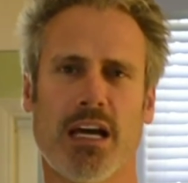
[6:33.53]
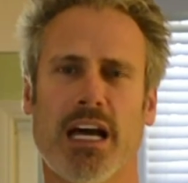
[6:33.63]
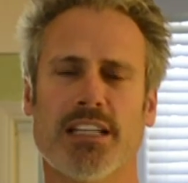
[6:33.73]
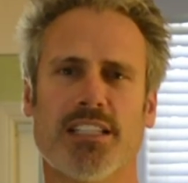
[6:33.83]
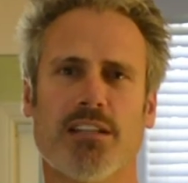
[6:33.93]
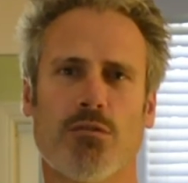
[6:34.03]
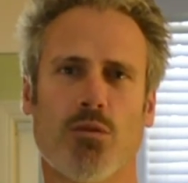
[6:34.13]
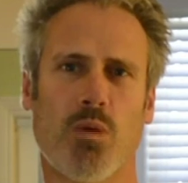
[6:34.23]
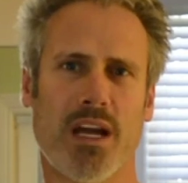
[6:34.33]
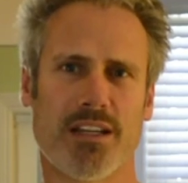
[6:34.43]
As inner
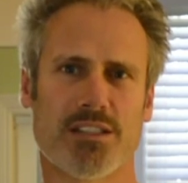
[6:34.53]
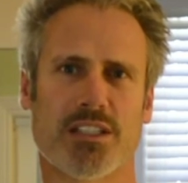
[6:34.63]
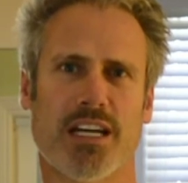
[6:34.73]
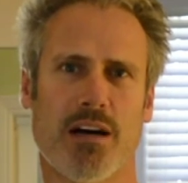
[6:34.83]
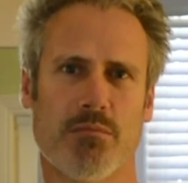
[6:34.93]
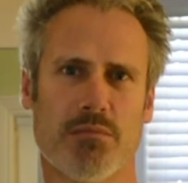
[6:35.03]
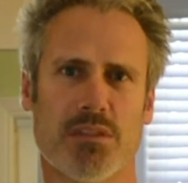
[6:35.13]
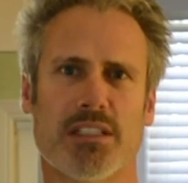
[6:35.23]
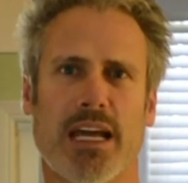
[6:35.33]
awareness comes